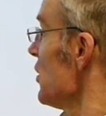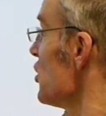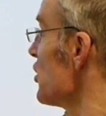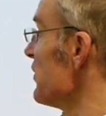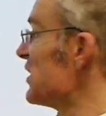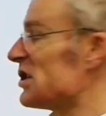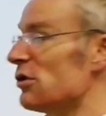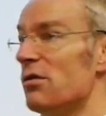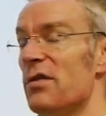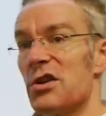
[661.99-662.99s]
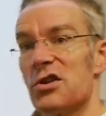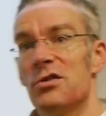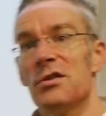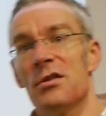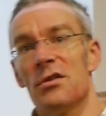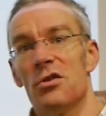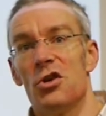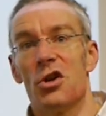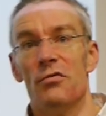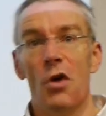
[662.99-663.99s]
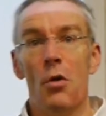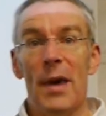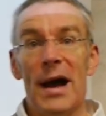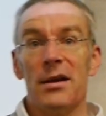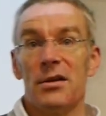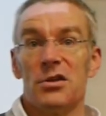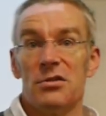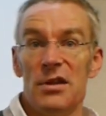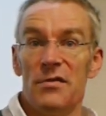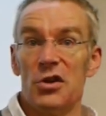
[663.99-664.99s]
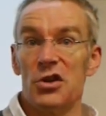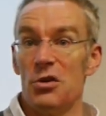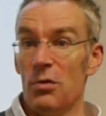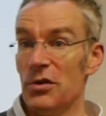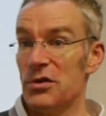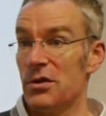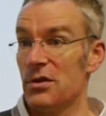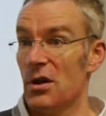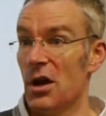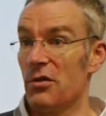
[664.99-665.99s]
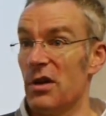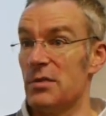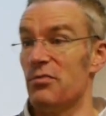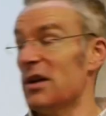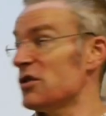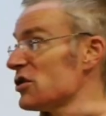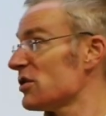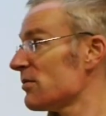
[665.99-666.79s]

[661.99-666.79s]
You can restore versions. You can roll back to any version you want and create a branch.